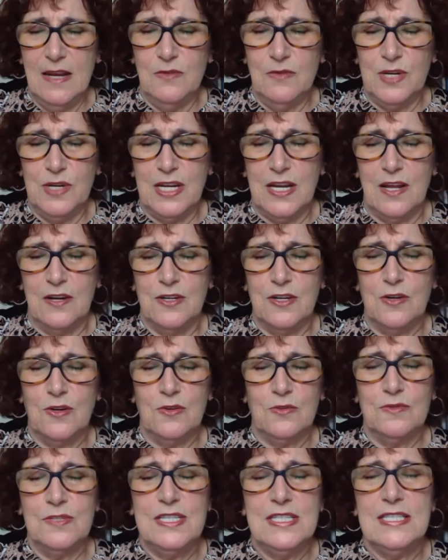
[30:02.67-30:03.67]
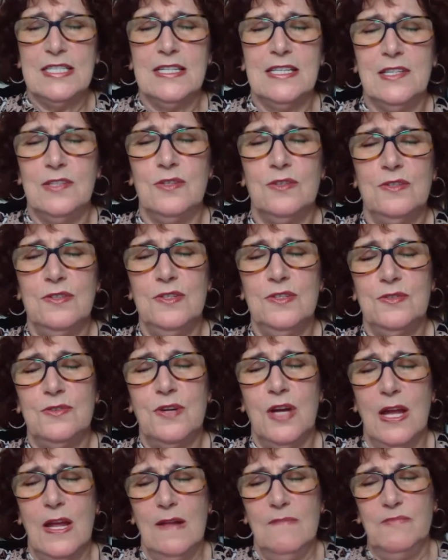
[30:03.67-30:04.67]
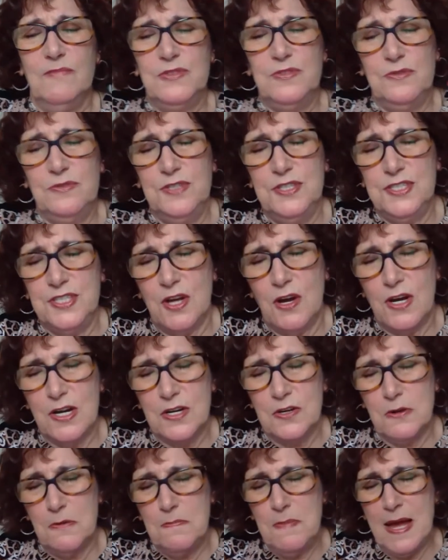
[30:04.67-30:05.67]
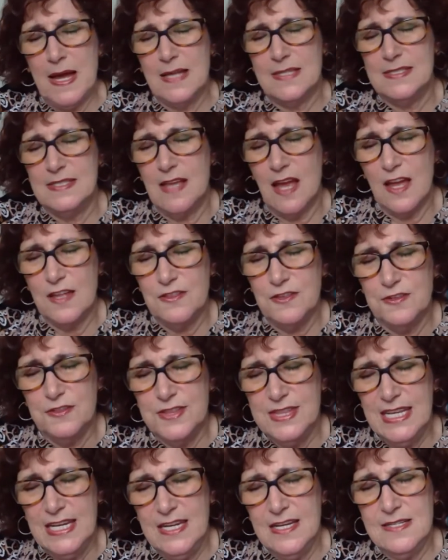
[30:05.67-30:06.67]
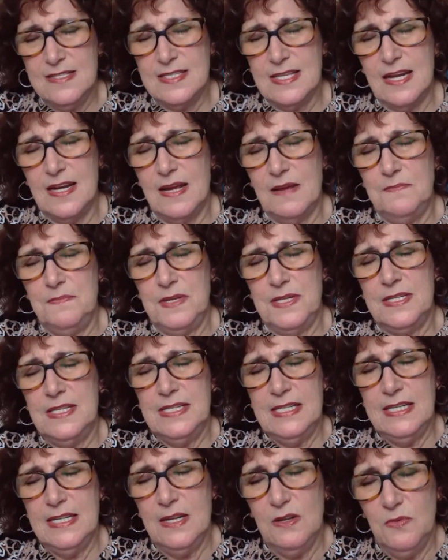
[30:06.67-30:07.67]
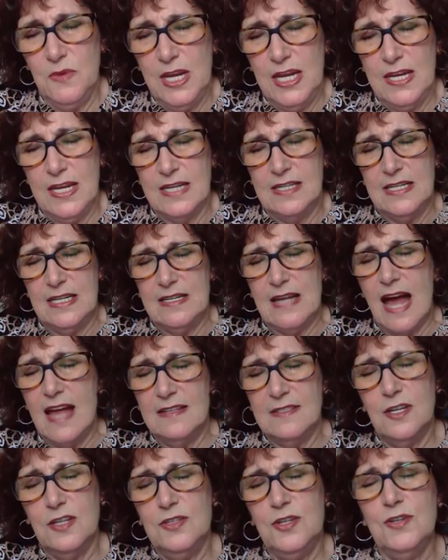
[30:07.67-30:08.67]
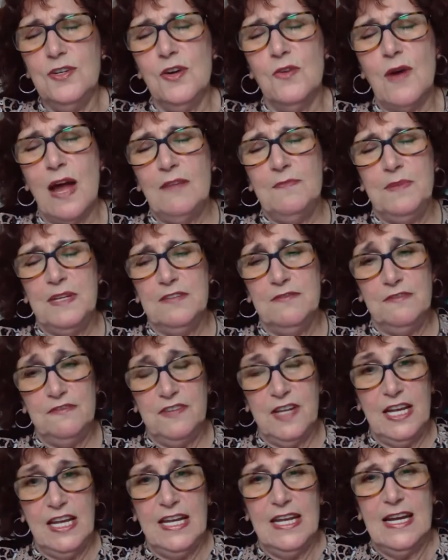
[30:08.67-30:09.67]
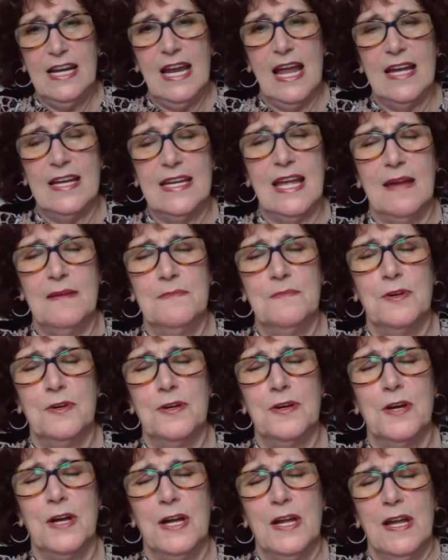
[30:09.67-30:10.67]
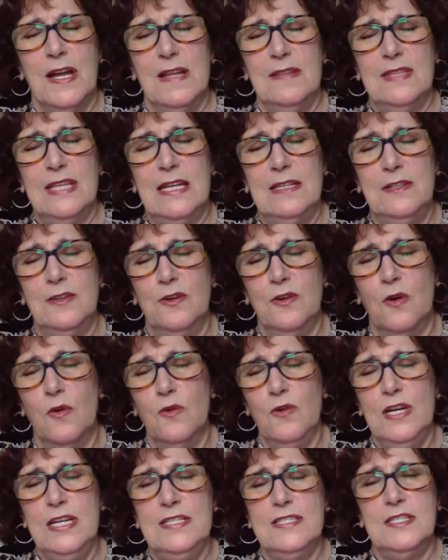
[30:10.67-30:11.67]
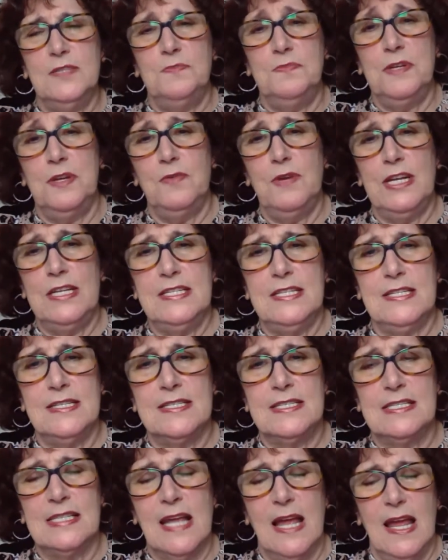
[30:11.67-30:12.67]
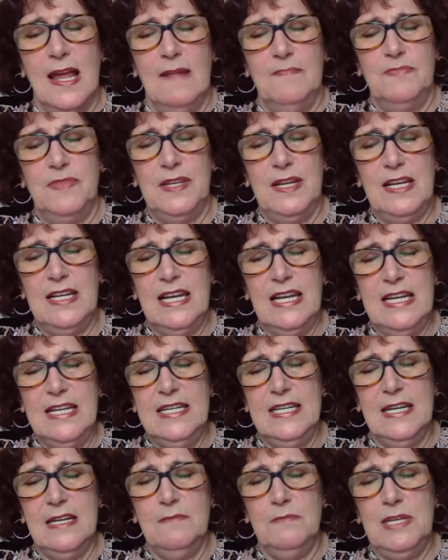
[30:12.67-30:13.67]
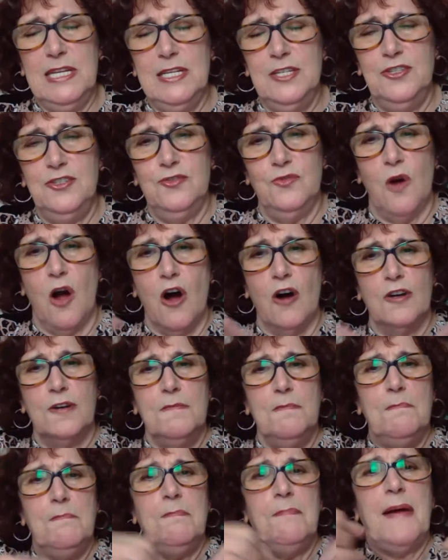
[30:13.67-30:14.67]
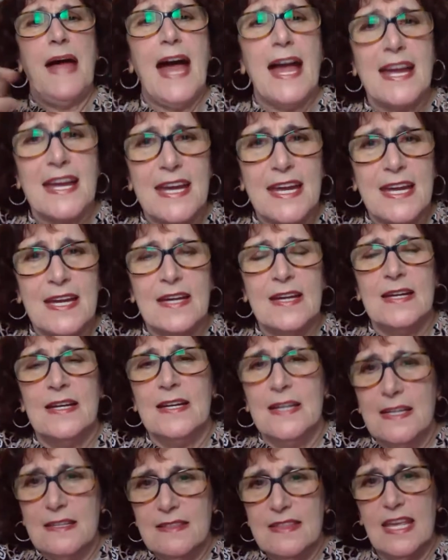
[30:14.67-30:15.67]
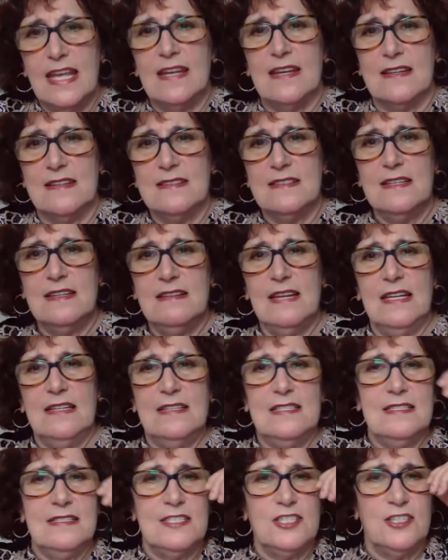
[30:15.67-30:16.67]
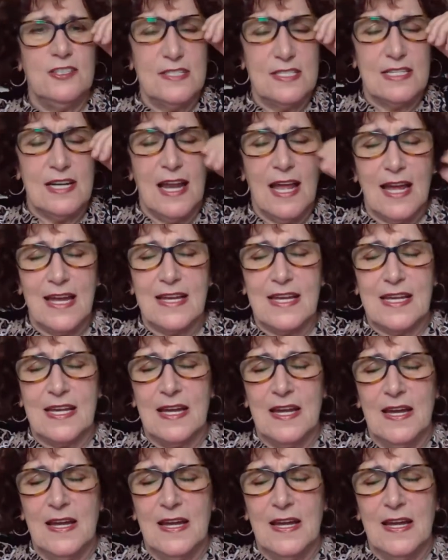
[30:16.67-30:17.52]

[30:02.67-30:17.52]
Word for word: we're gonna continue to to talk about the other things that I've been hearing, and I, you know, I've been feeling like I'm a, that the Holy Spirit is leading me to unpack things. It's just like